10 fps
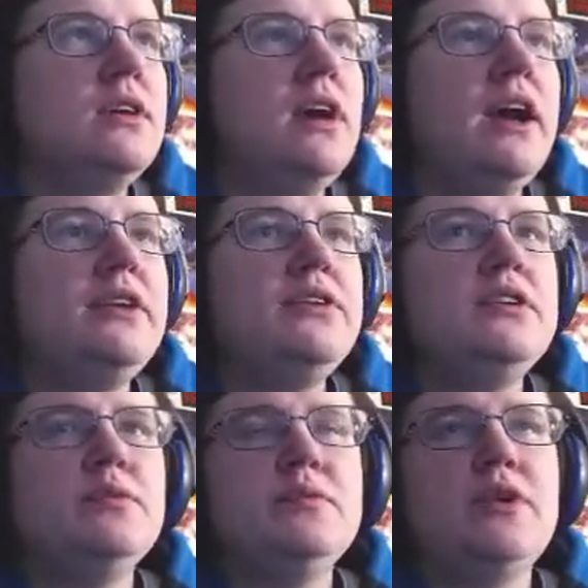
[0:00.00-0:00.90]
I know
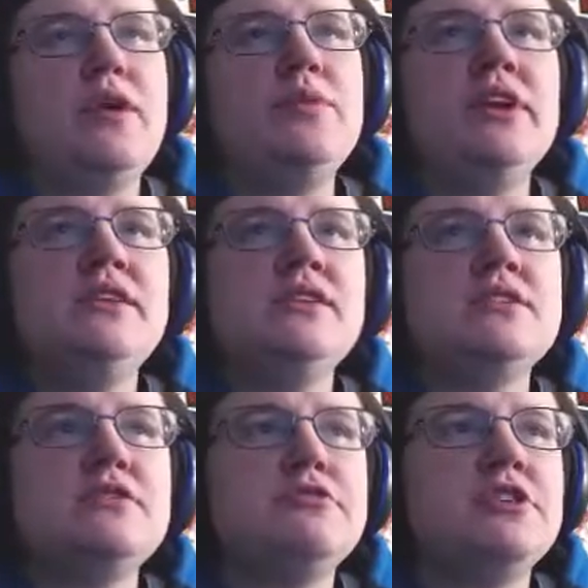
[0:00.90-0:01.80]
that when I played this
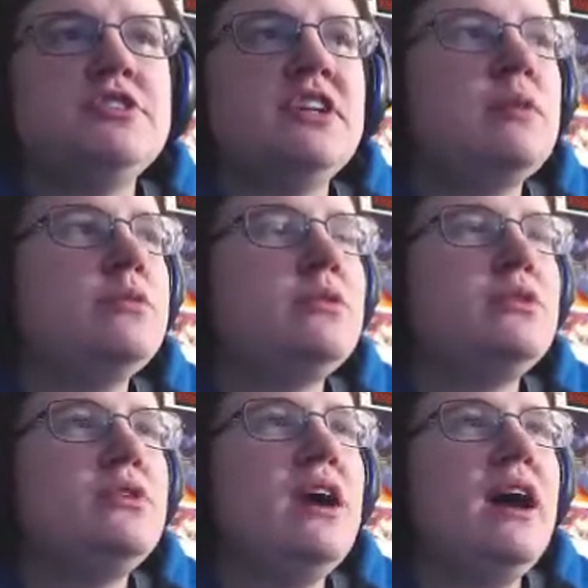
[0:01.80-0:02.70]
the first time
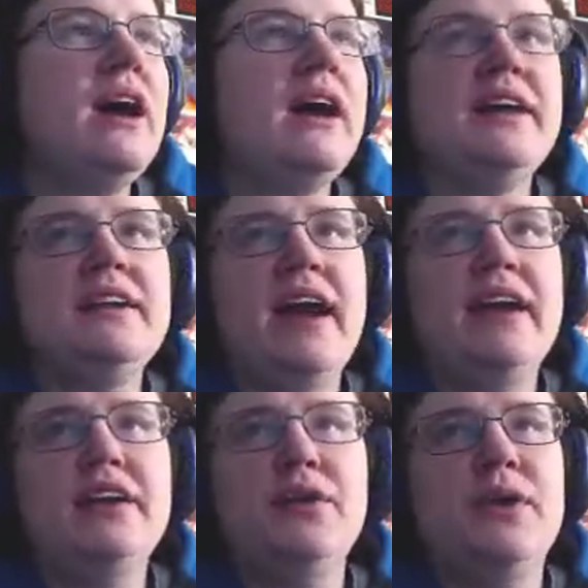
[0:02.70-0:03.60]
through, I
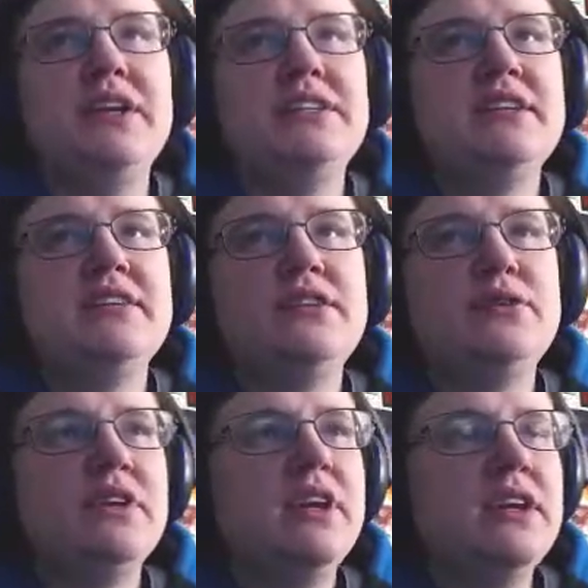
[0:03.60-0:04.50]
had no idea that you
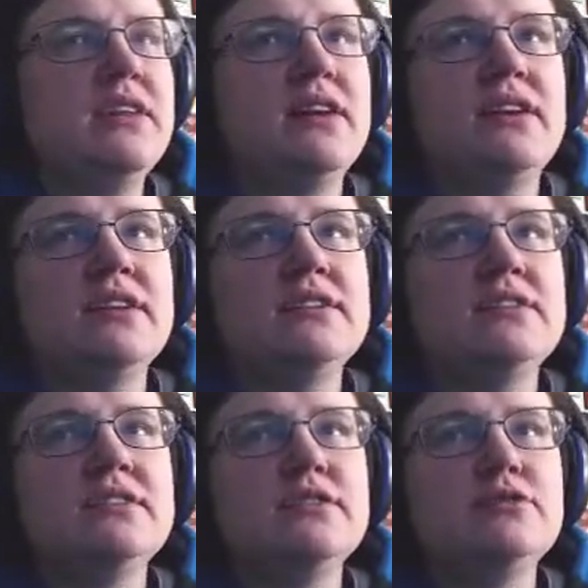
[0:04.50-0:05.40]
could get there
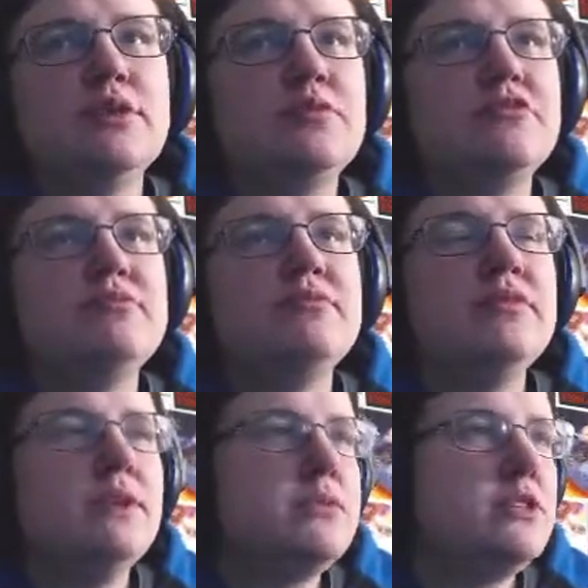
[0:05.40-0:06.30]
from
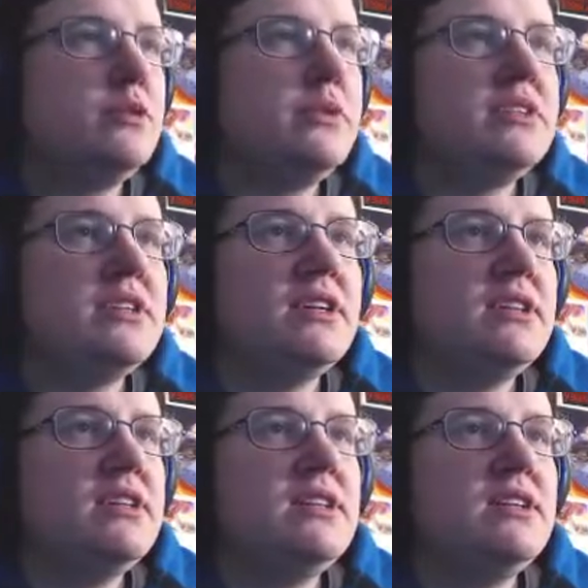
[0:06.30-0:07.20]
Limsa Lominsa. I
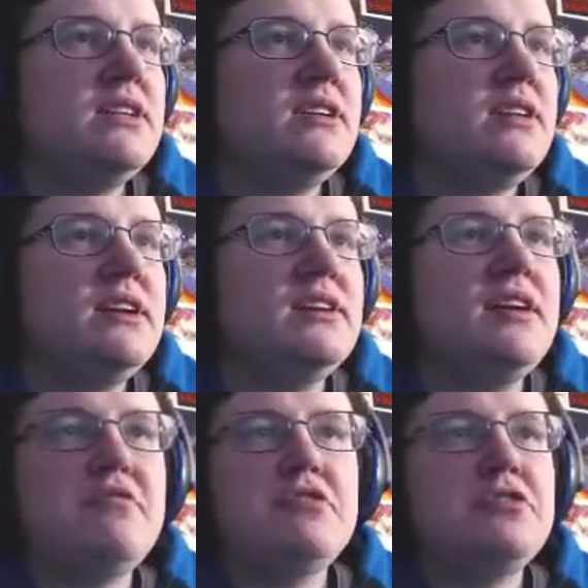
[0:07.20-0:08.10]
did
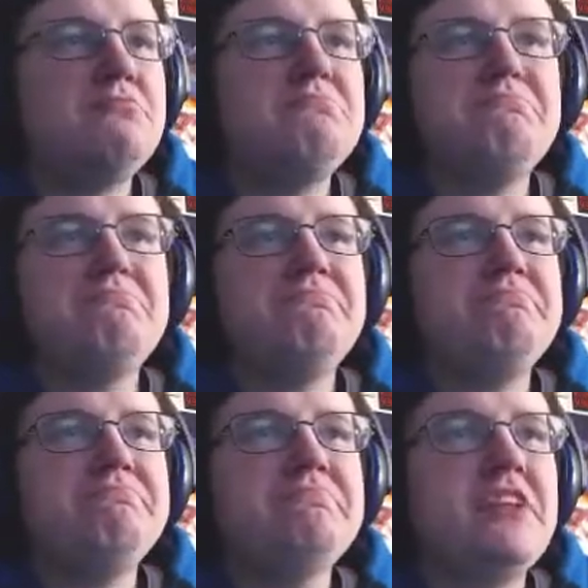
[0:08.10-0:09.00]
never
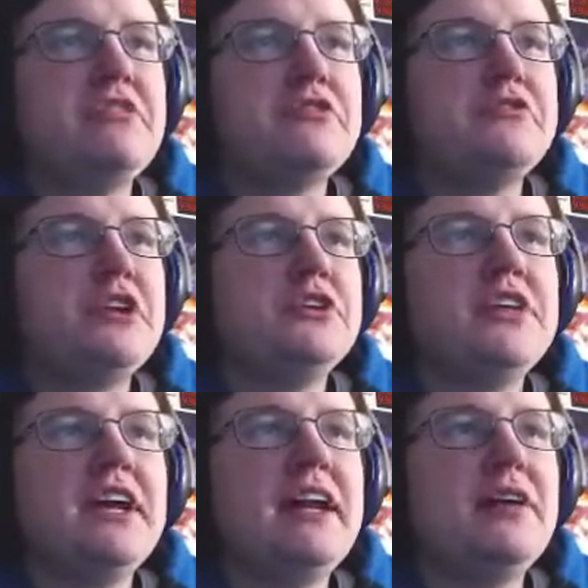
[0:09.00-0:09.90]
never figured
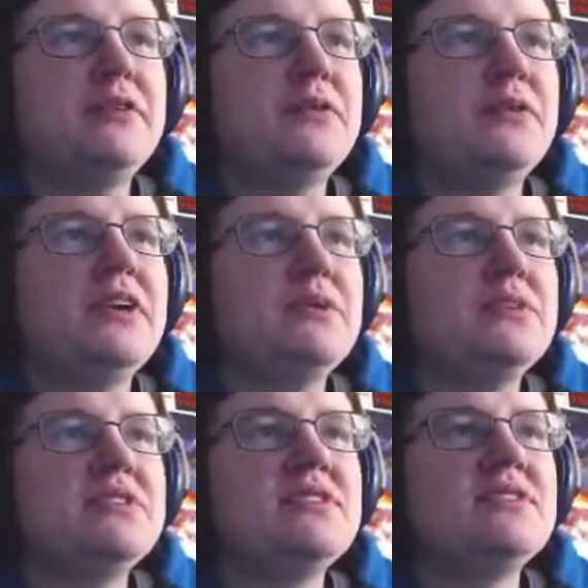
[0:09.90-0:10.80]
that out when it
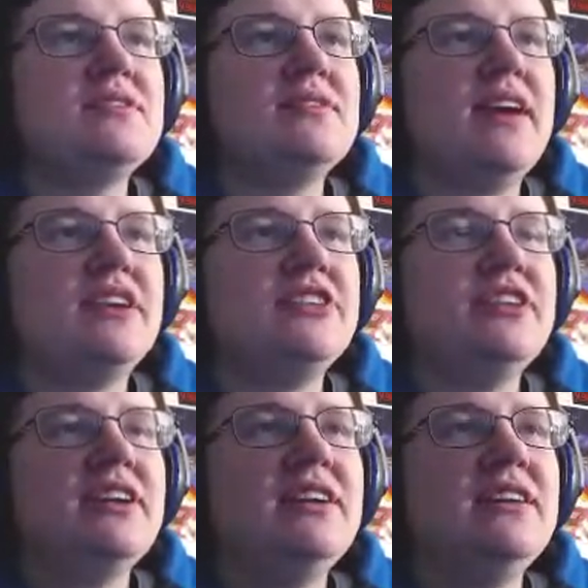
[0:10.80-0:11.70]
was
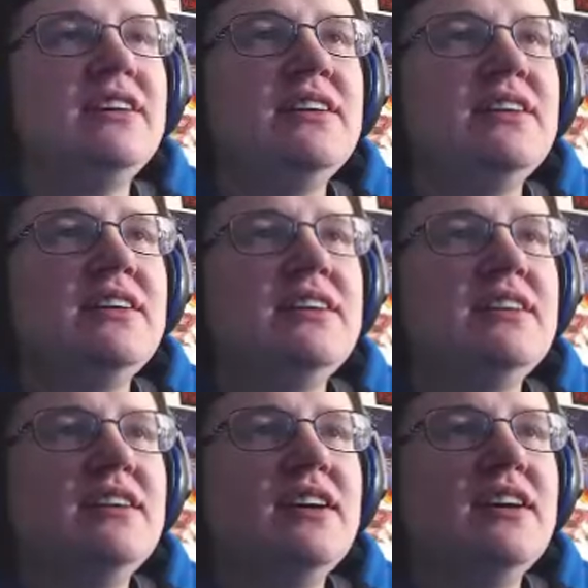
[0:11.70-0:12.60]
actually
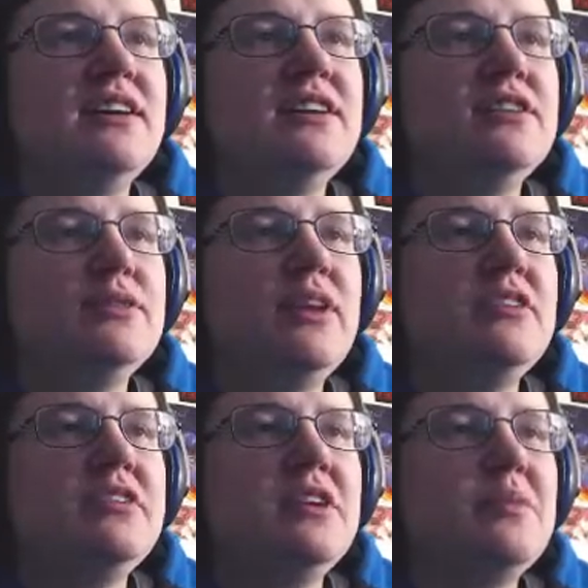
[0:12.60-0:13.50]
uh,
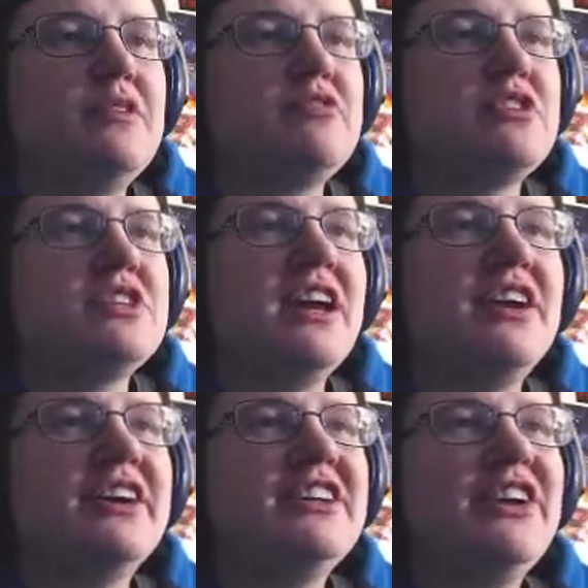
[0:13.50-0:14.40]
relevant on my first
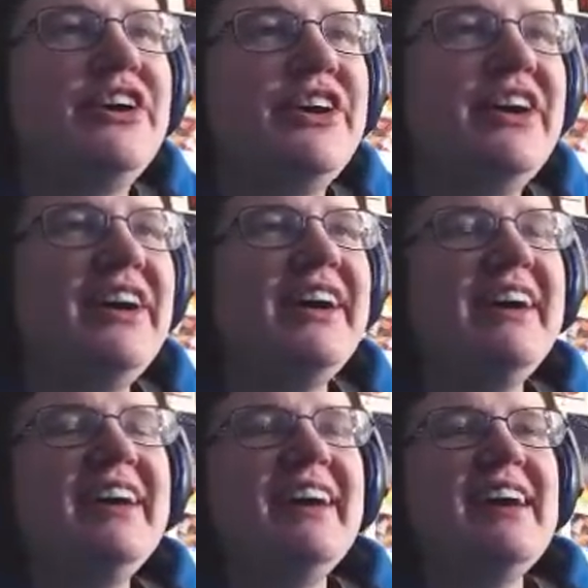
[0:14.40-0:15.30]
character.
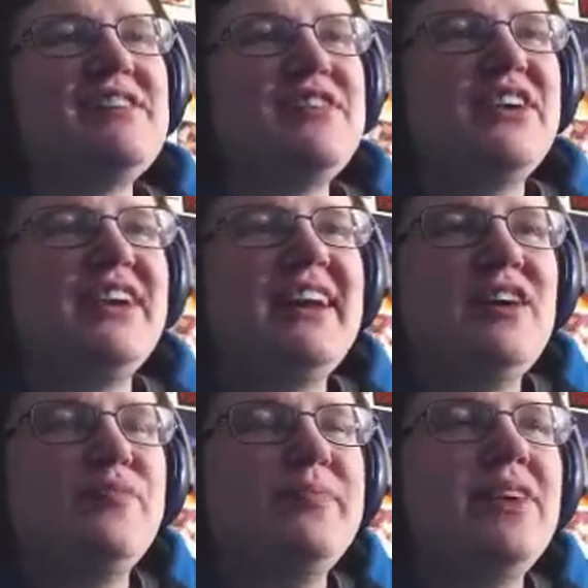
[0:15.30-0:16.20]
I figured it
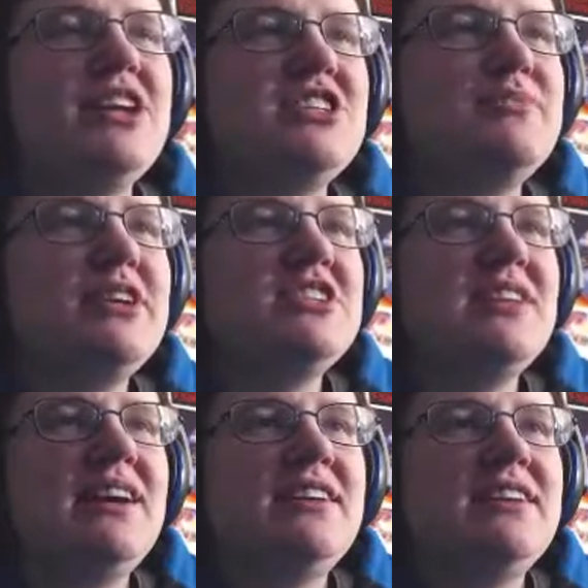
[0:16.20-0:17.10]
out much, much
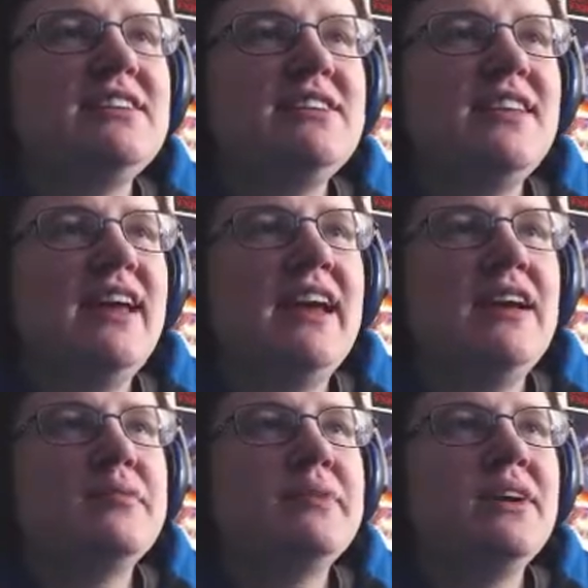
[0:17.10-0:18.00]
later into the
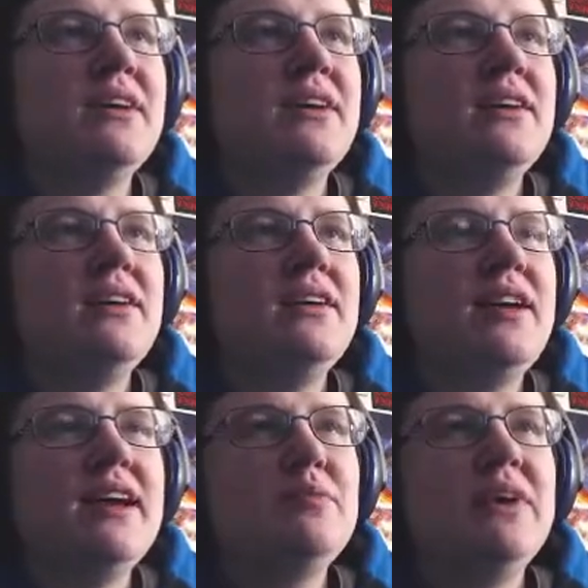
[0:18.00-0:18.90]
game. I
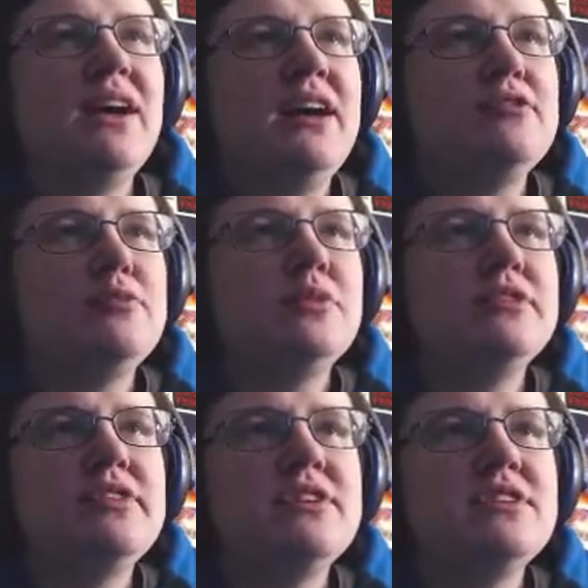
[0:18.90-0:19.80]
can be kind of
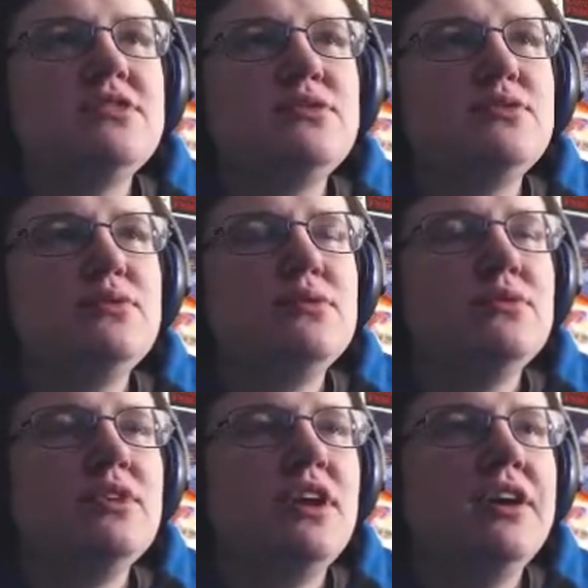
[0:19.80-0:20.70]
oblivious to
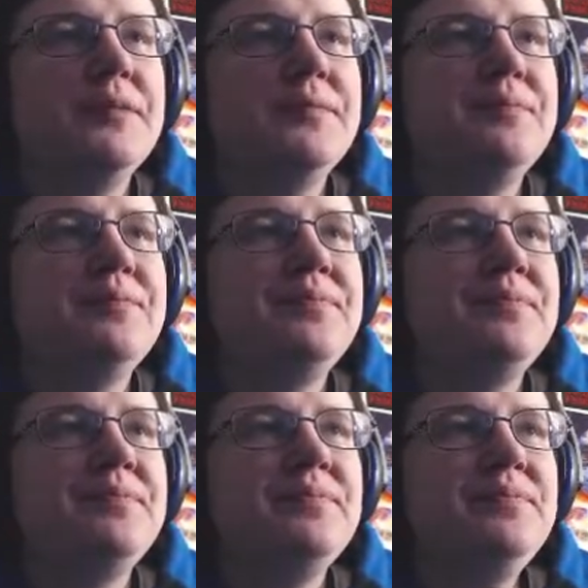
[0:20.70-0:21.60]
um,
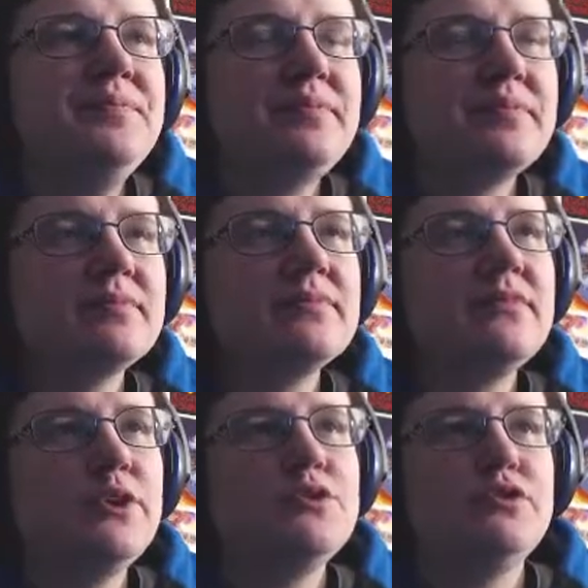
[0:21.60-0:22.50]

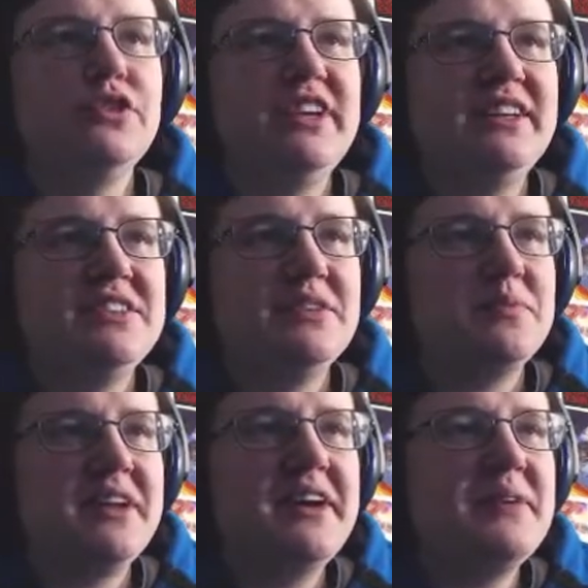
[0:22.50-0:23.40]
useful things
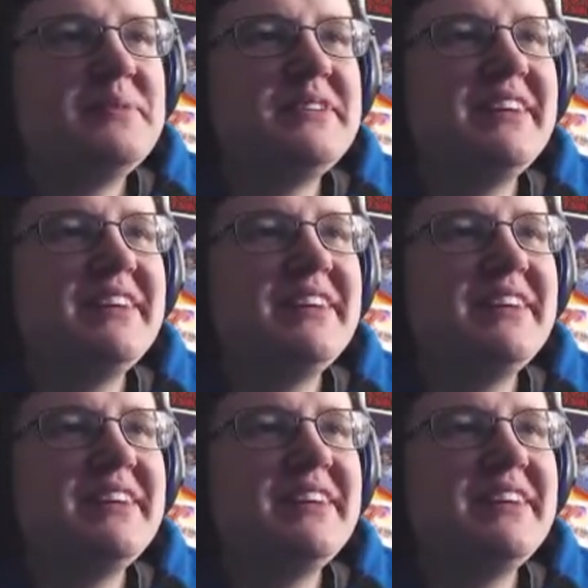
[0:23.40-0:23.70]
sometimes.